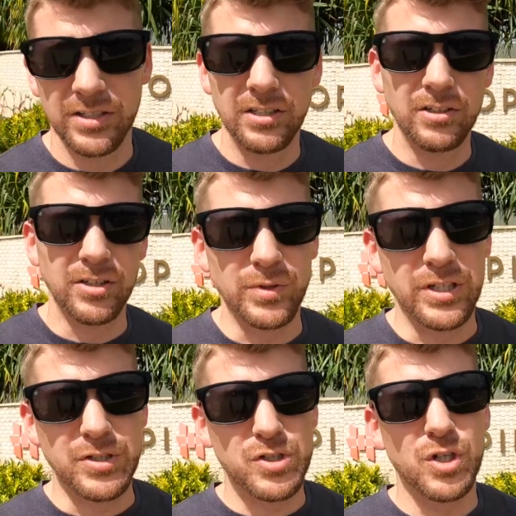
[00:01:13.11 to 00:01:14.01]
And look, we
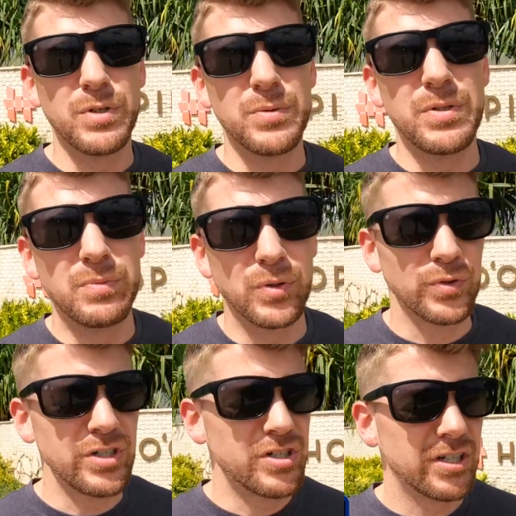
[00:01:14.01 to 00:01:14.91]
get so many people
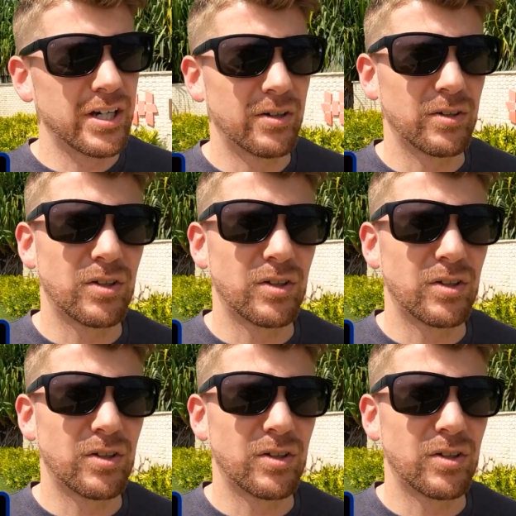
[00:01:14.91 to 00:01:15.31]
reaching out,